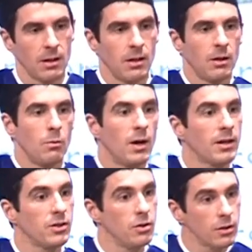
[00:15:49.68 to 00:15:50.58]
What
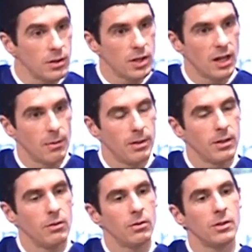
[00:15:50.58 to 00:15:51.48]
is your job?
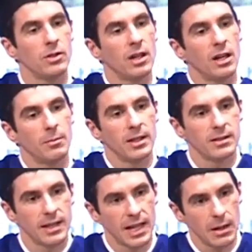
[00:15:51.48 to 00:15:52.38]
Your job is
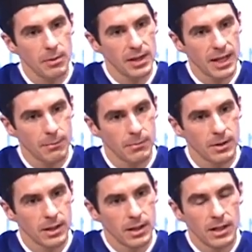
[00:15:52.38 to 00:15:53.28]
to help them
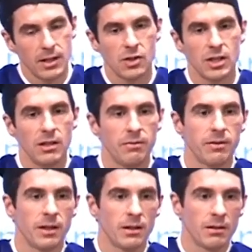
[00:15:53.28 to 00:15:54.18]
achieve
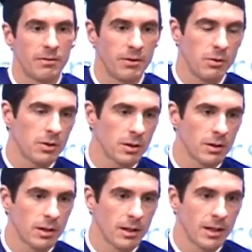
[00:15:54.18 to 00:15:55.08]
their future
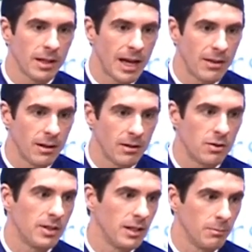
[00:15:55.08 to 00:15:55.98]
and their
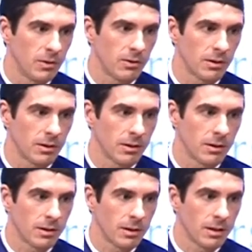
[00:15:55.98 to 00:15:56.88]
dreams.
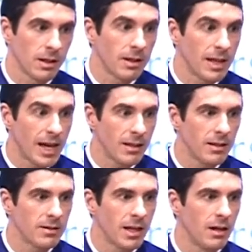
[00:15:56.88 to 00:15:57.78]
That
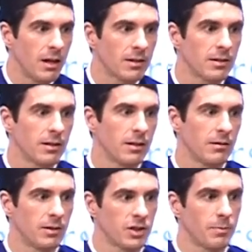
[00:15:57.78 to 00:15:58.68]
is a lot
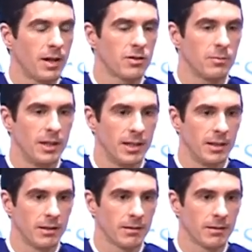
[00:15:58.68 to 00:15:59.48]
of responsibility.